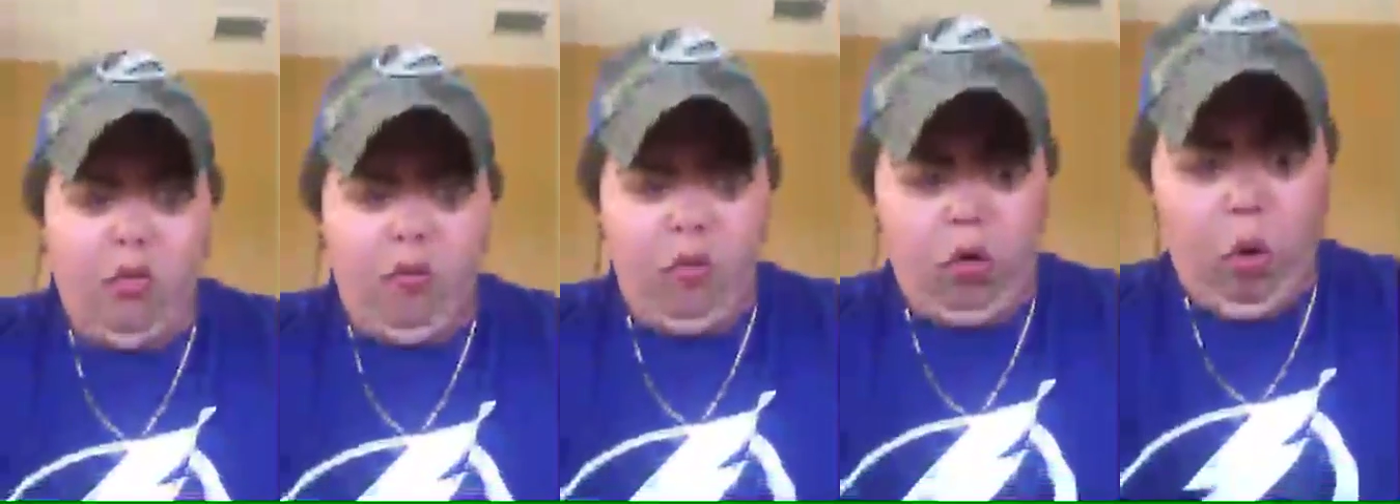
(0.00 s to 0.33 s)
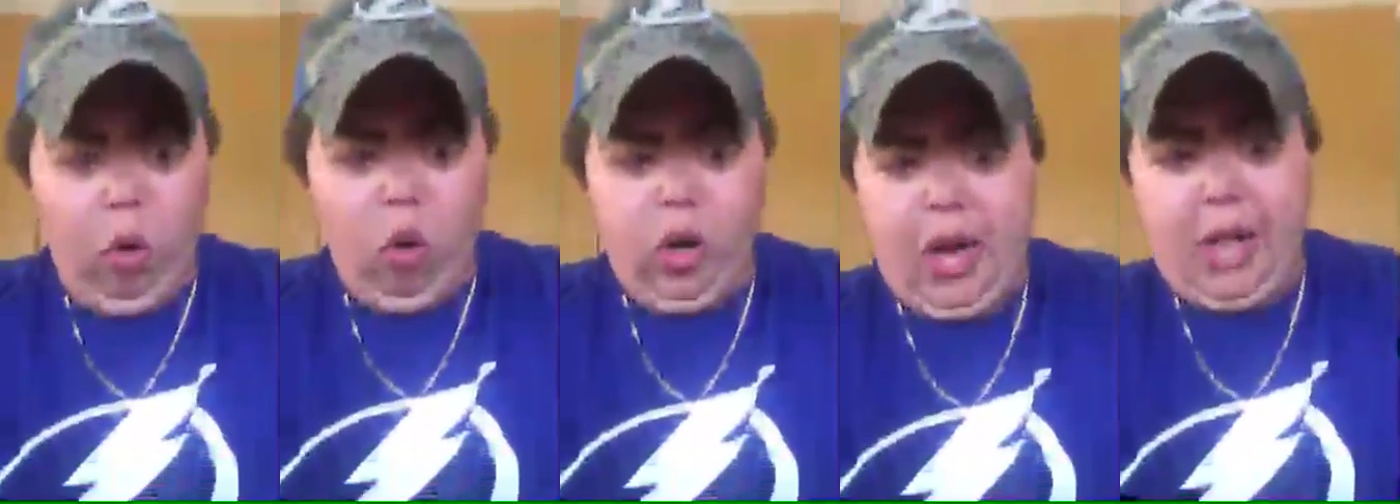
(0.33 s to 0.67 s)

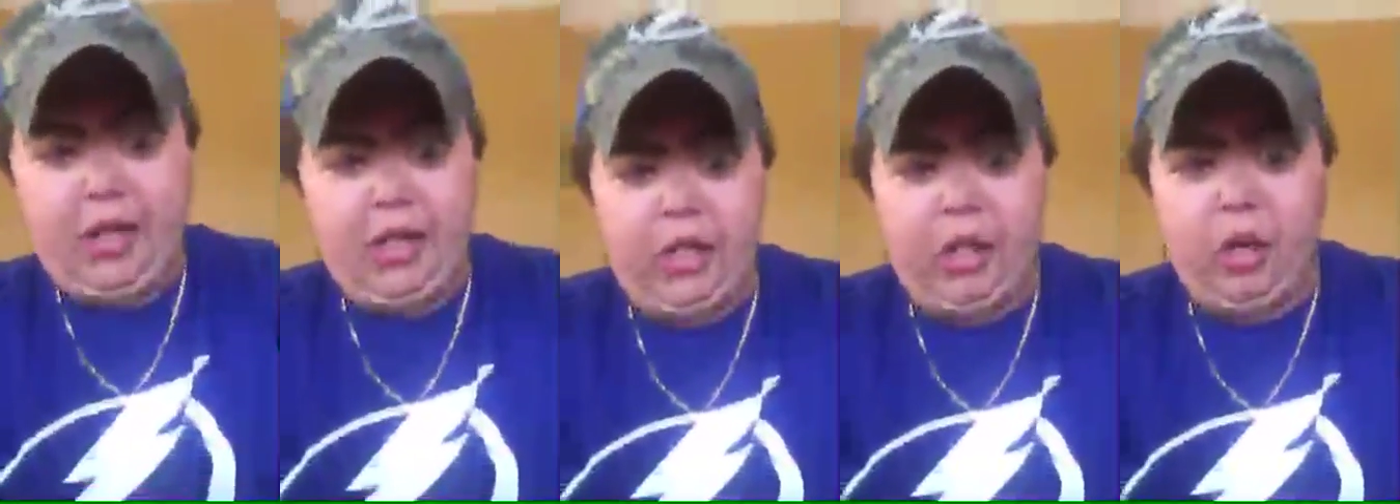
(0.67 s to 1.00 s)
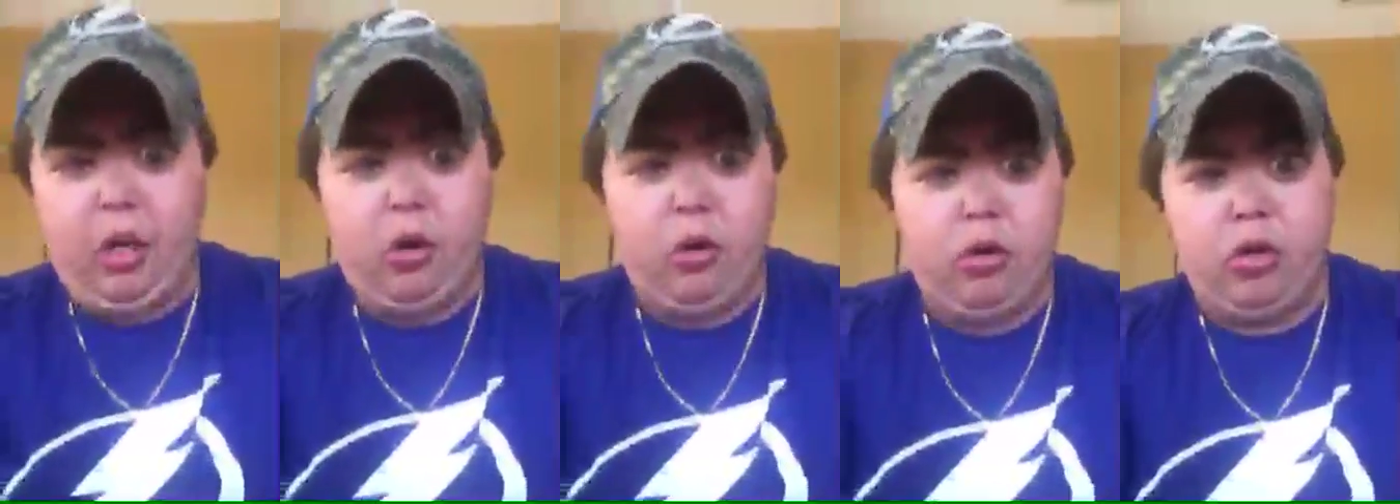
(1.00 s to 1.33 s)
record as it
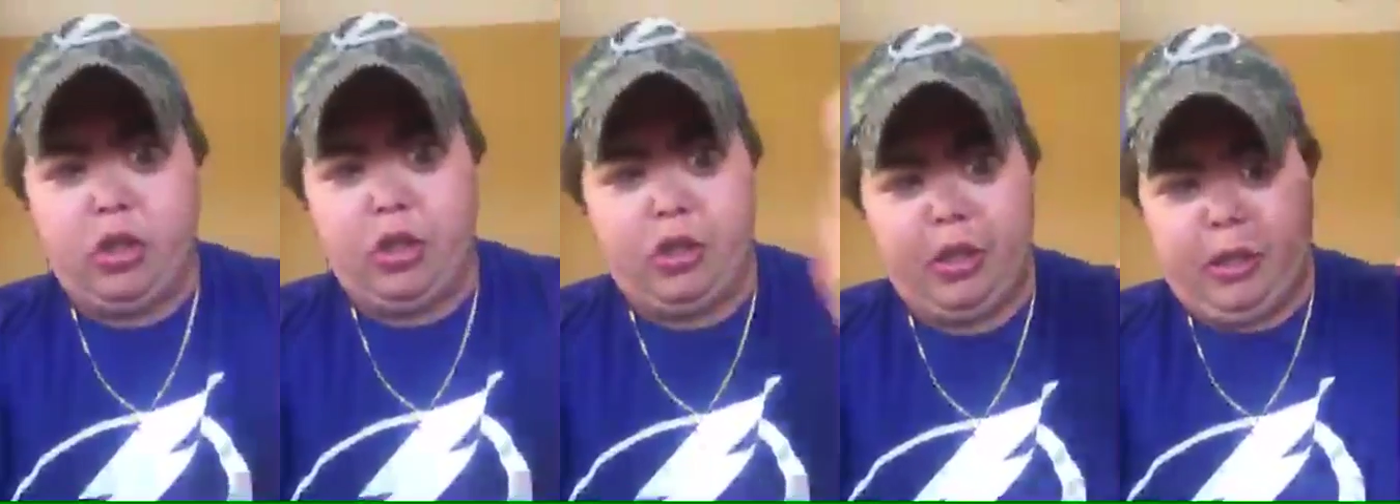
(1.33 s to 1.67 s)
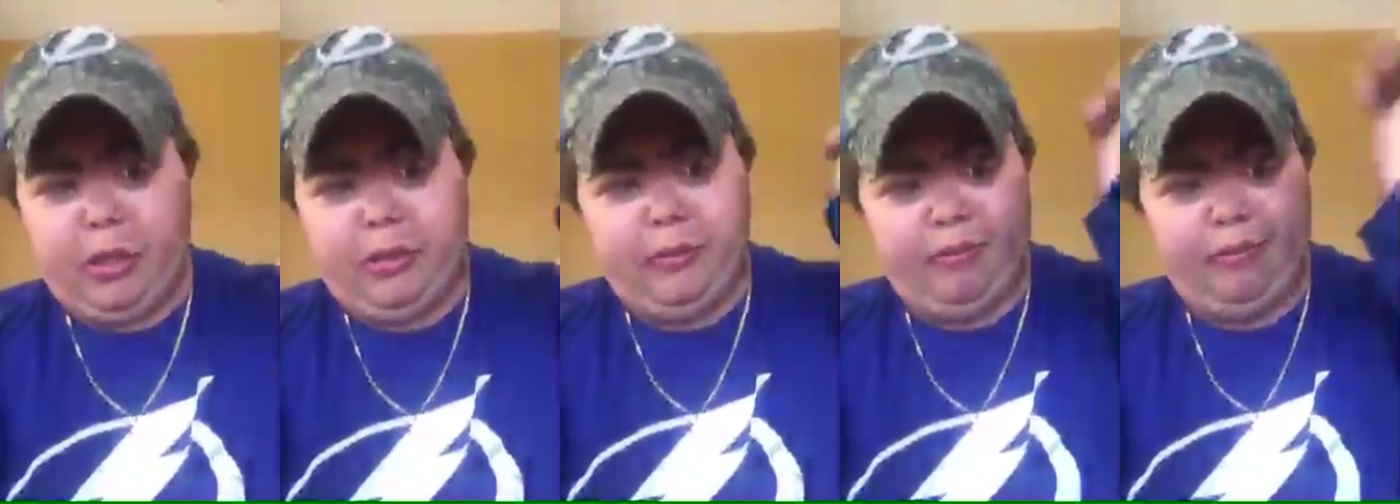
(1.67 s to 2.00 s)
goes and
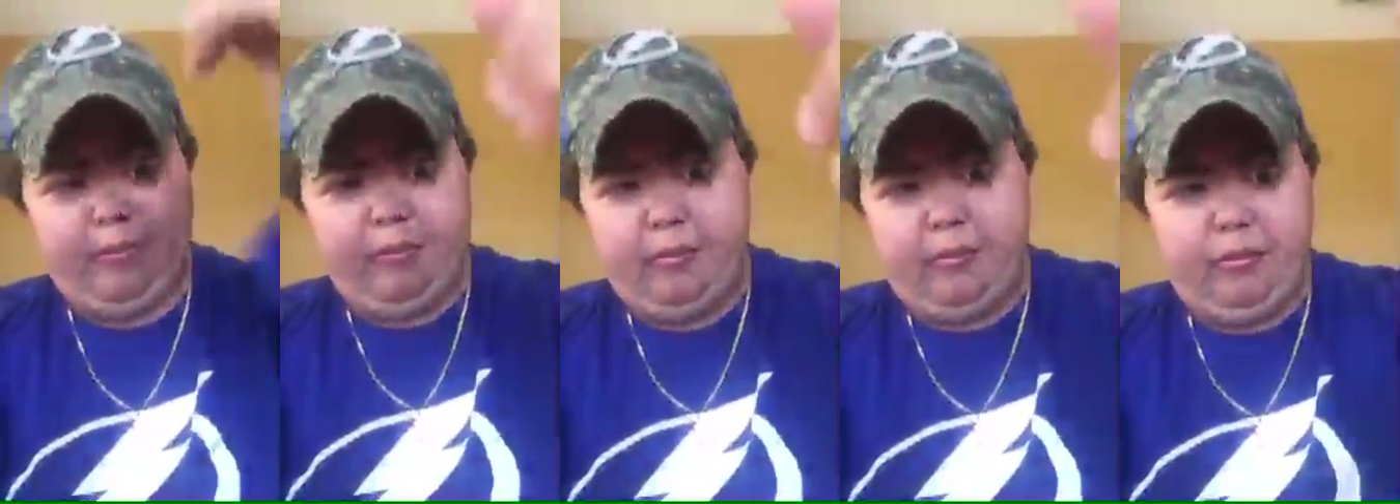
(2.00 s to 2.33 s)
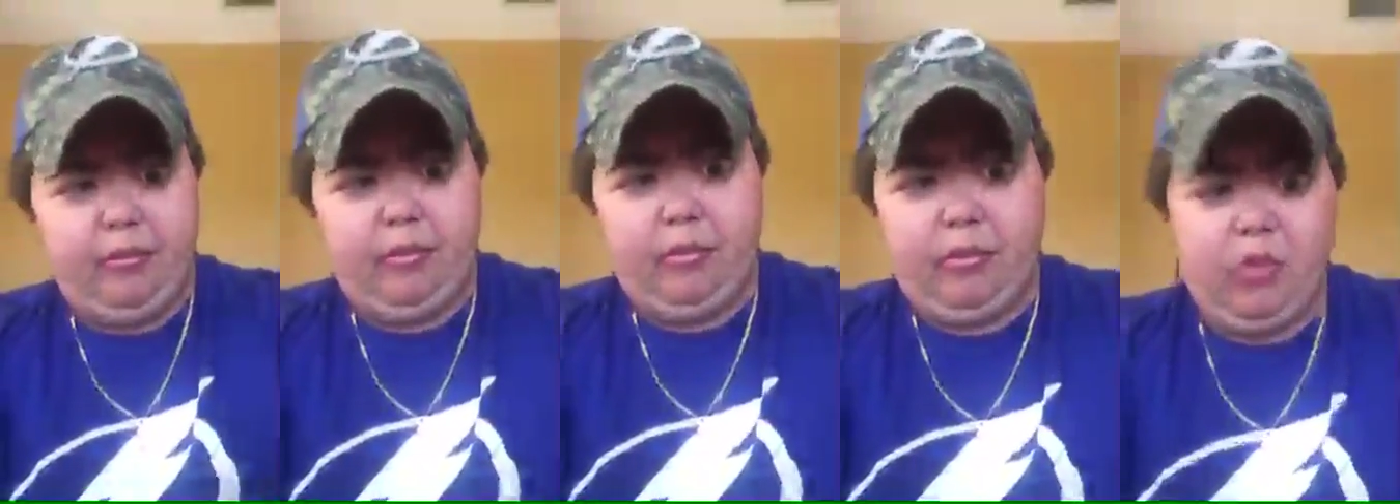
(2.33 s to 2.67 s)
then
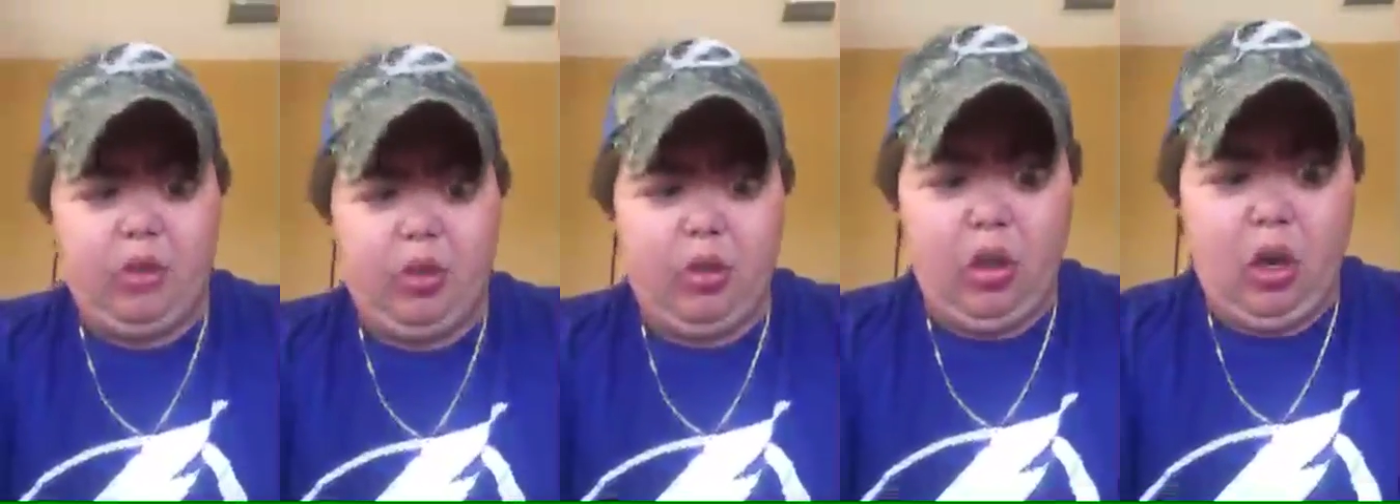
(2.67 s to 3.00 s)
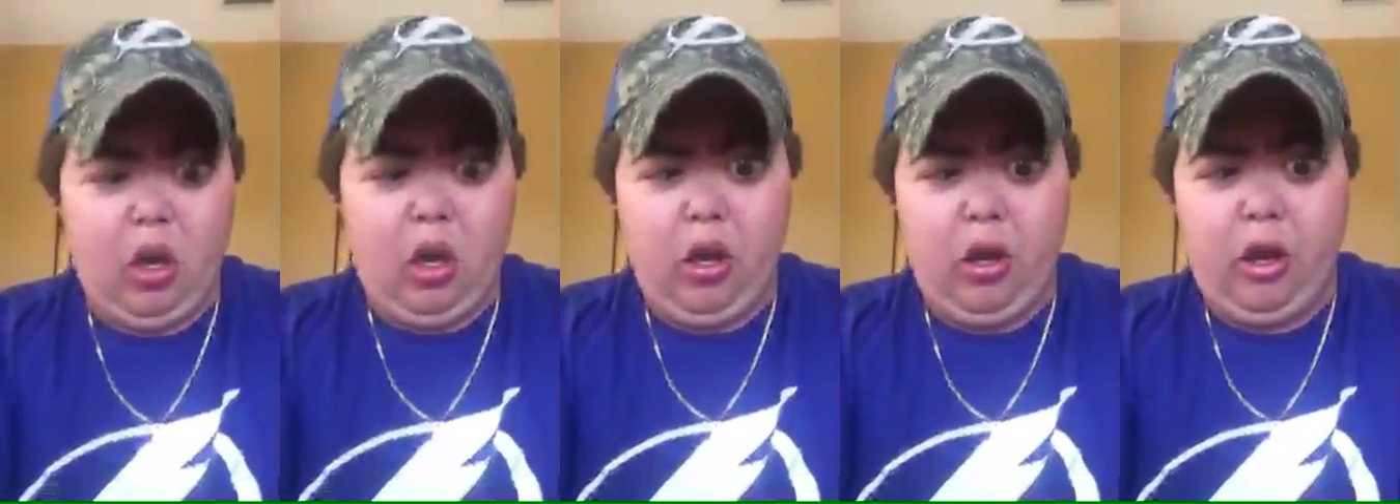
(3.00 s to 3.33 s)

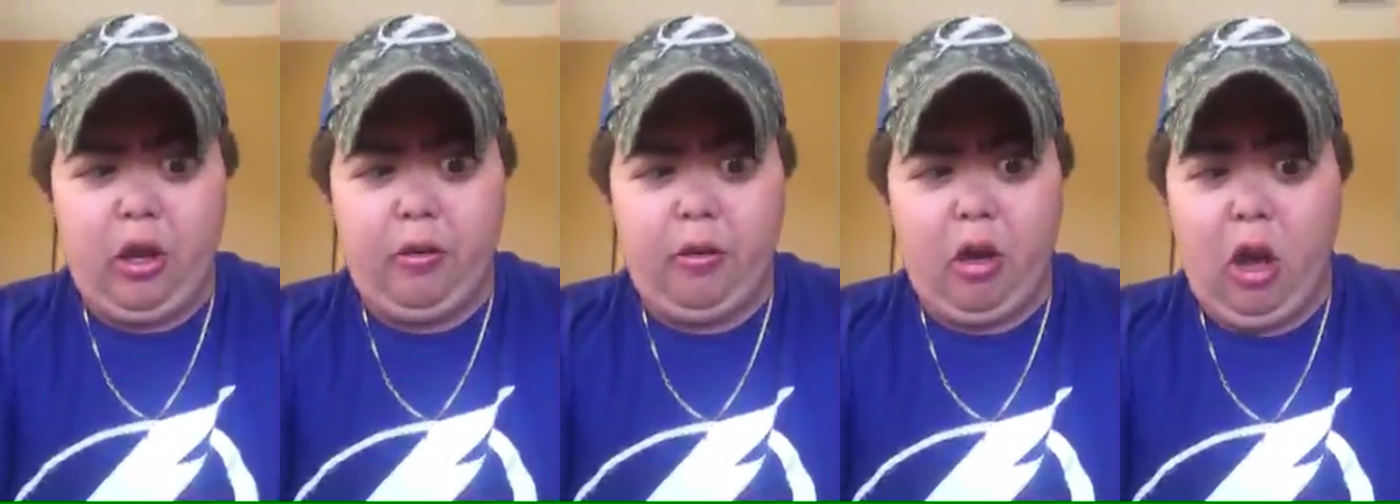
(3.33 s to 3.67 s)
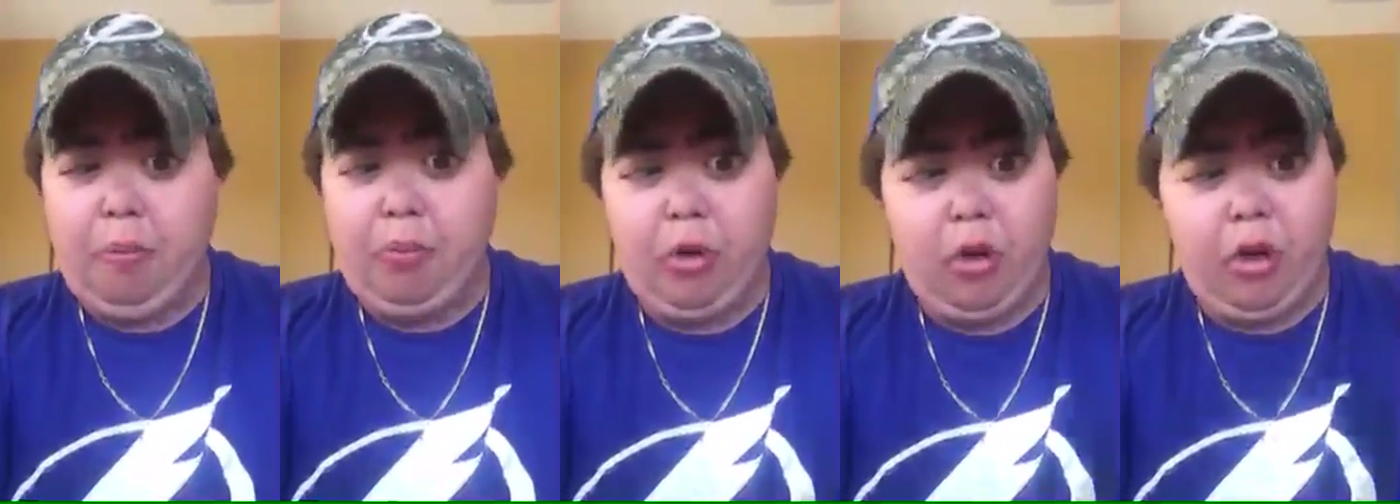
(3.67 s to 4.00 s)

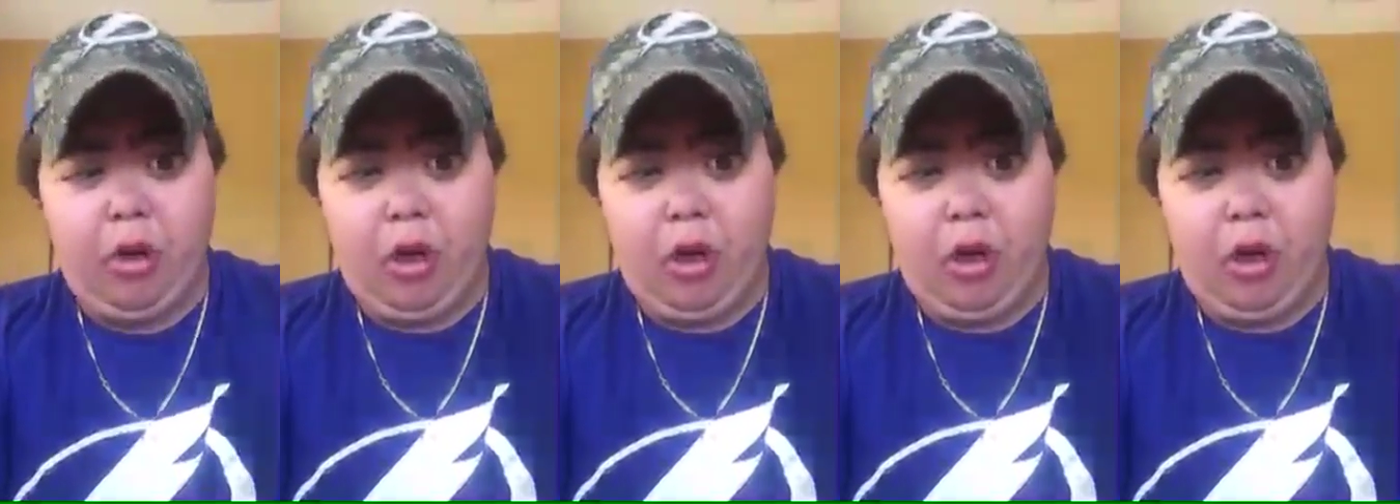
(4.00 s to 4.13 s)
upload.